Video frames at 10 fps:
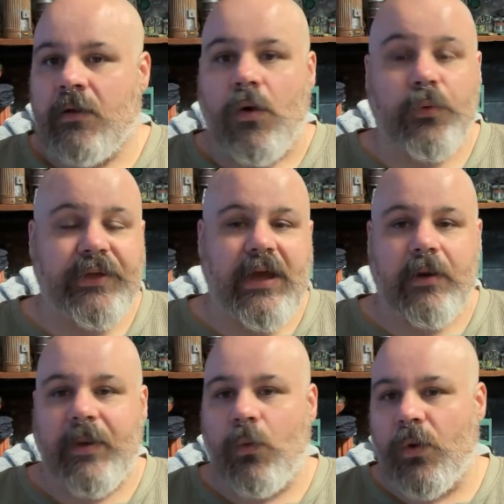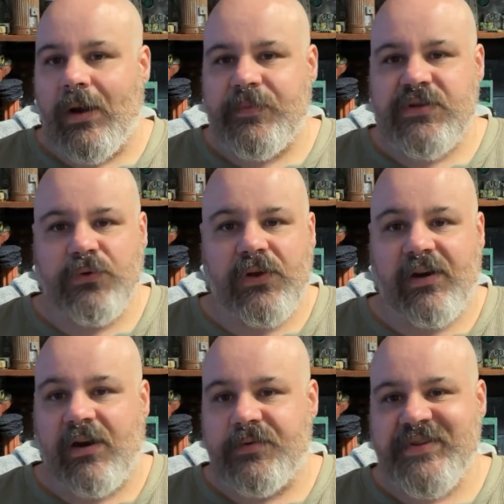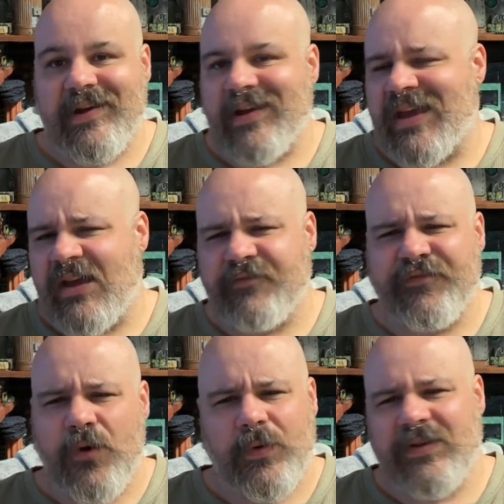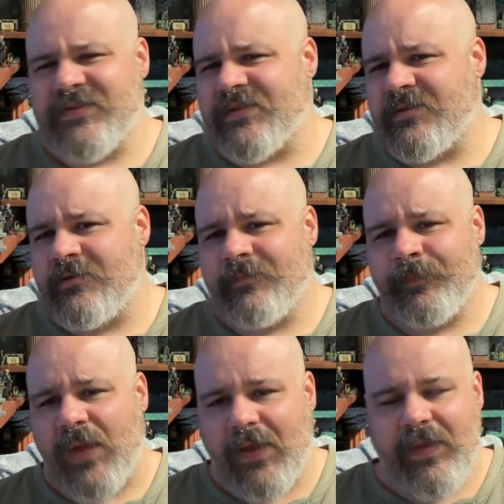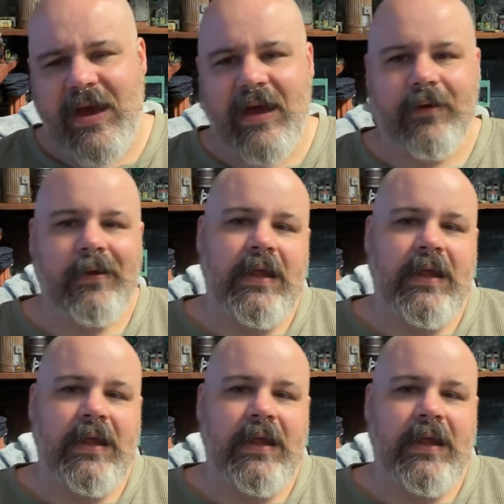Only got about 1 episode done, and I was like, I can't focus on that.